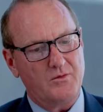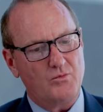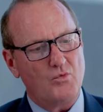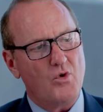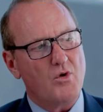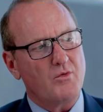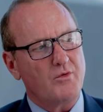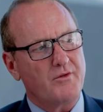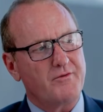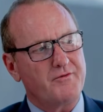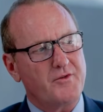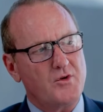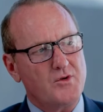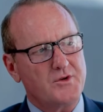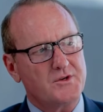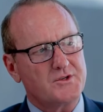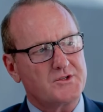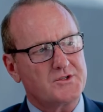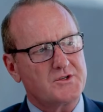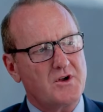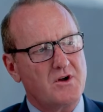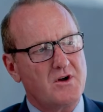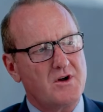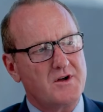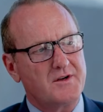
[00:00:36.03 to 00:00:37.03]
And what we're
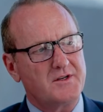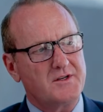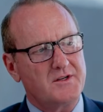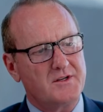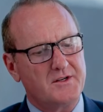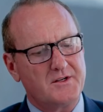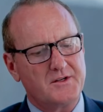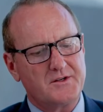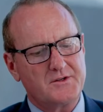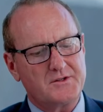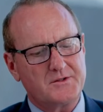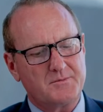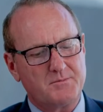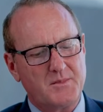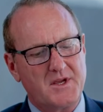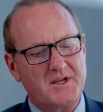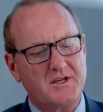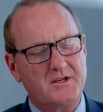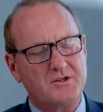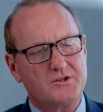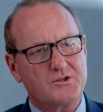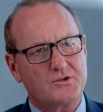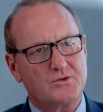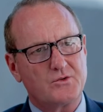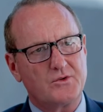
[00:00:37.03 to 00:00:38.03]
focused on is
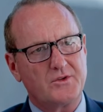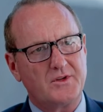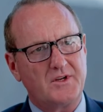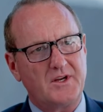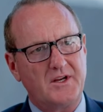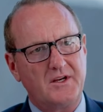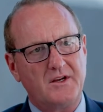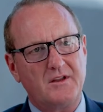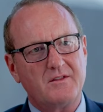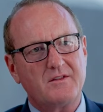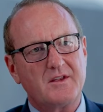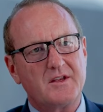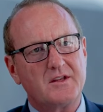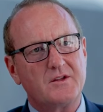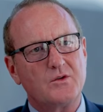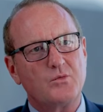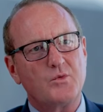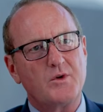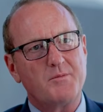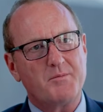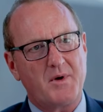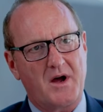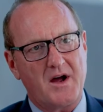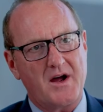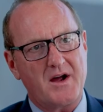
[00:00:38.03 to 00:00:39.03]
making sure that anything
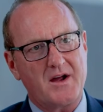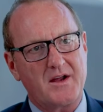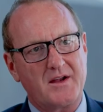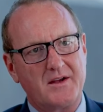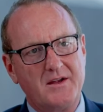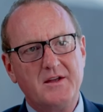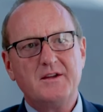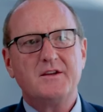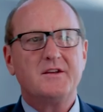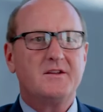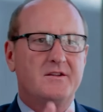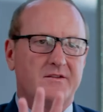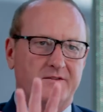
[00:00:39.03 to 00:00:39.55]
that we buy